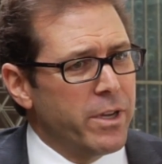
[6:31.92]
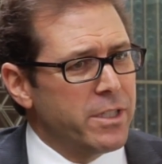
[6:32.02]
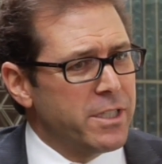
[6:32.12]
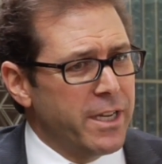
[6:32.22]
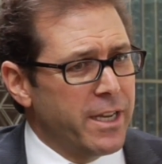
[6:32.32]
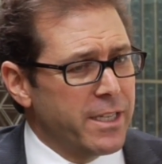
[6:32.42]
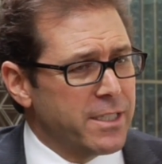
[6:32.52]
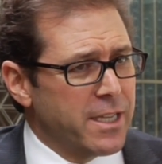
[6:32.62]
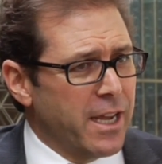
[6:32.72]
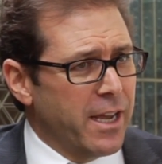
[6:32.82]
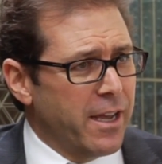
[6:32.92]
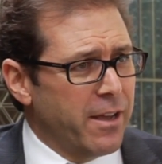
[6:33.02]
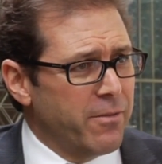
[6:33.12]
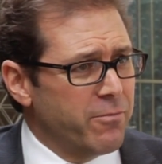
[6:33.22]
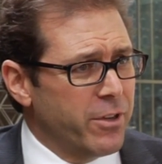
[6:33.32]
We see it as
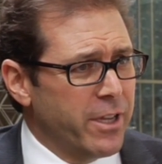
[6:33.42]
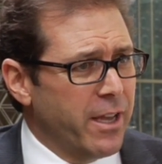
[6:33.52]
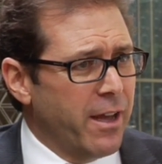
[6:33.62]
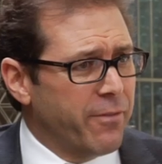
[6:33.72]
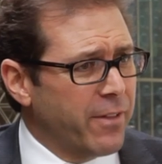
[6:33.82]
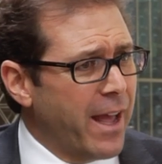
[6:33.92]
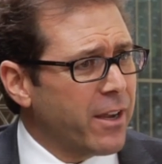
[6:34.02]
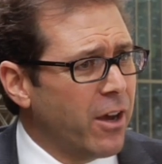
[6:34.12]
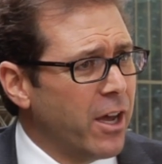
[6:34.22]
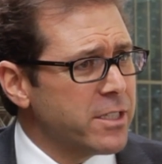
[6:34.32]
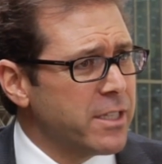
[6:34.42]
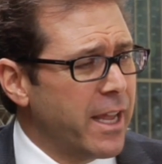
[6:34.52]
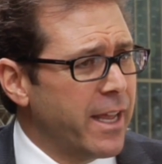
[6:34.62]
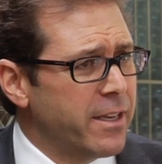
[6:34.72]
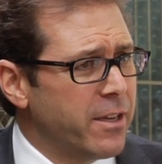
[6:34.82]
really a flat
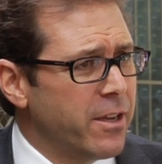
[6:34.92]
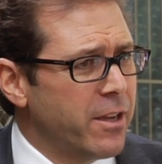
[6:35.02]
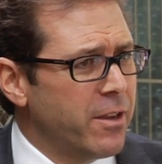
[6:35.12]
cost and